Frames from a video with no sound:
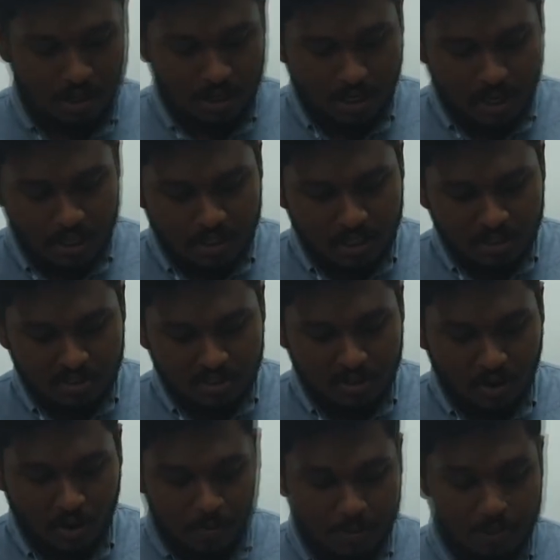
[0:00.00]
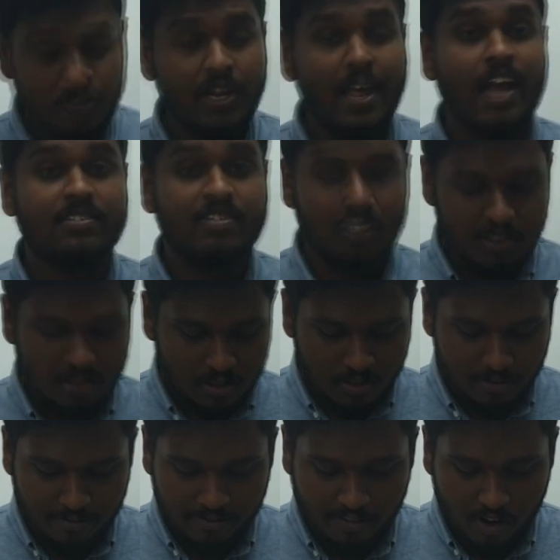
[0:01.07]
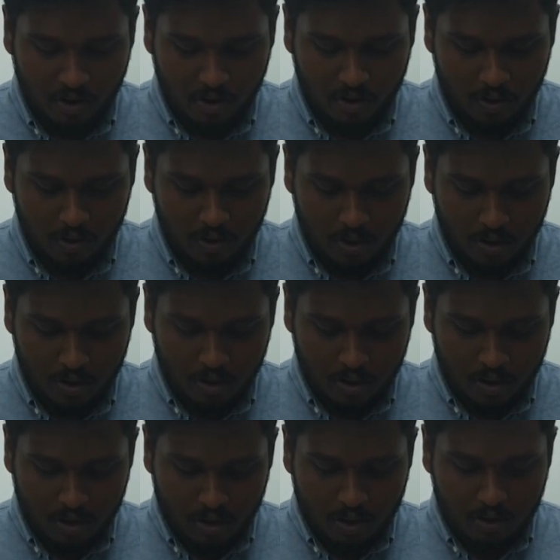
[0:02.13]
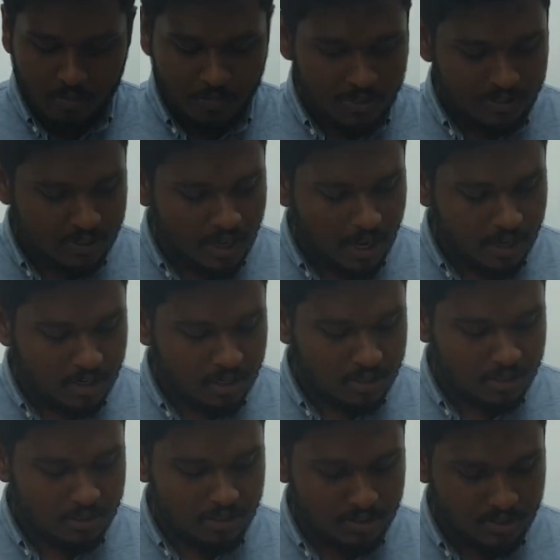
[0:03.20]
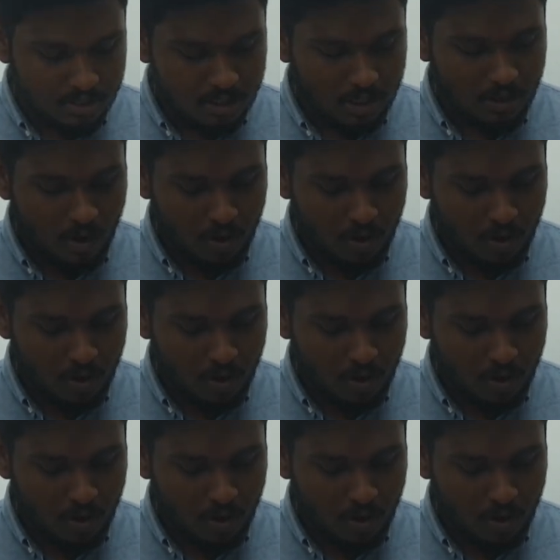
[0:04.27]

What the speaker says: A dangerous opportunity exists for misguided decision